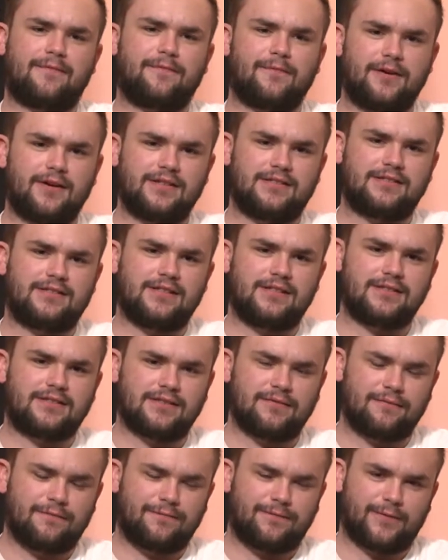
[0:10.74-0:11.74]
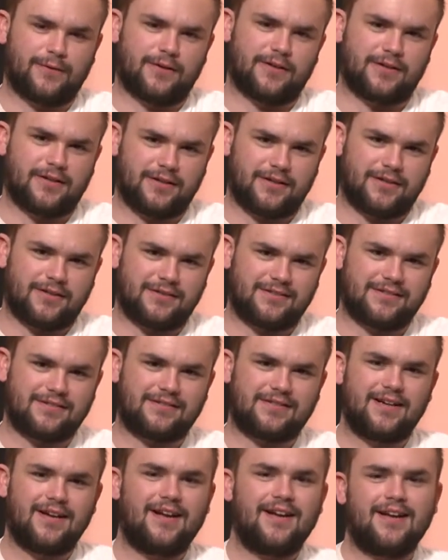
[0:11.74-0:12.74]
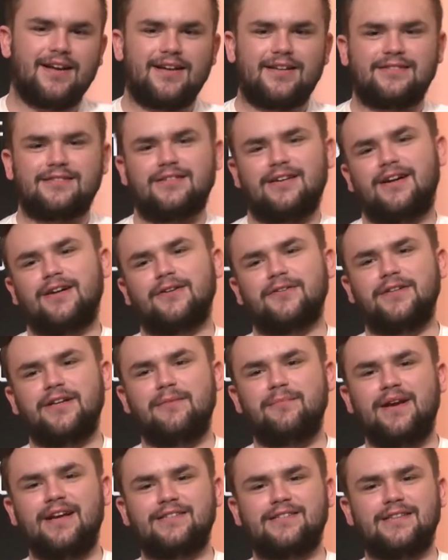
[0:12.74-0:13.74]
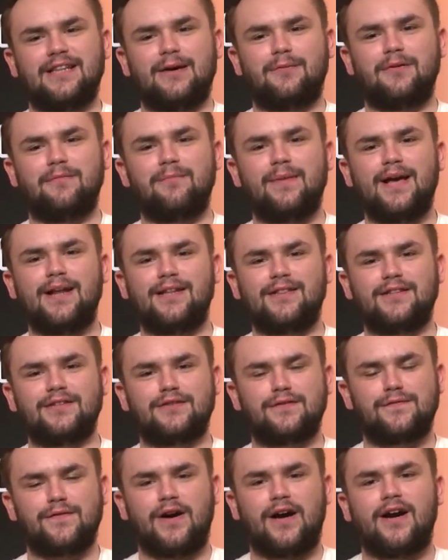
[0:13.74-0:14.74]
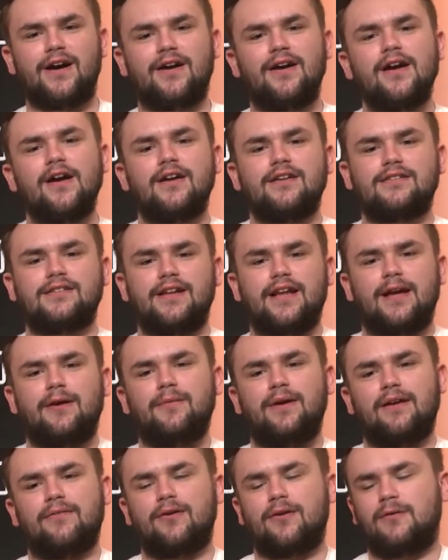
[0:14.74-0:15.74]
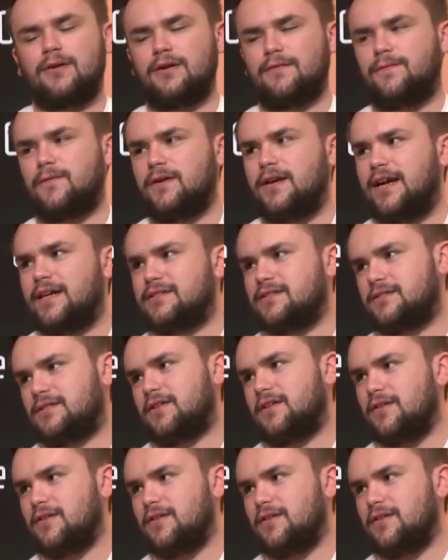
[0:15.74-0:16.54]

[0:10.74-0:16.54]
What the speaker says: for a season 4. It's utterly amazing that we've made it this far. Today, we have our wonderful guest,